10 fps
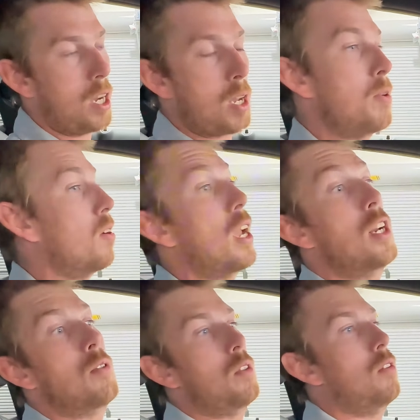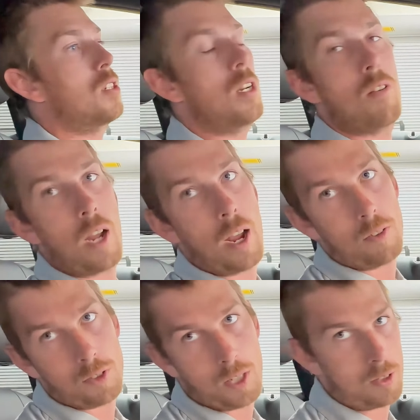communication with your steering angle
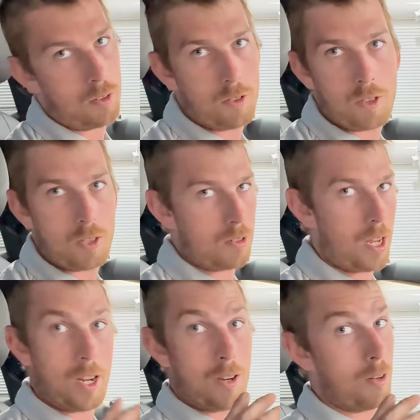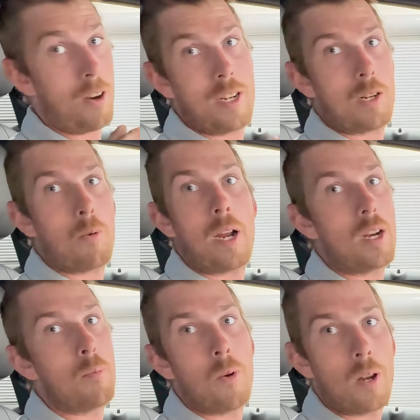sensors, just like a crazy
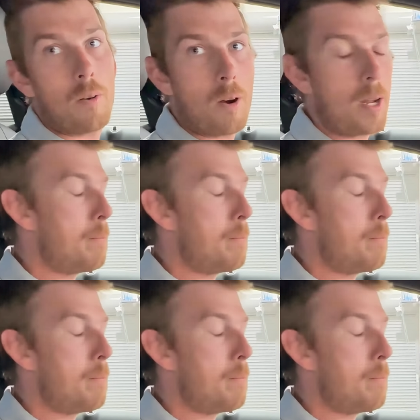random one, right?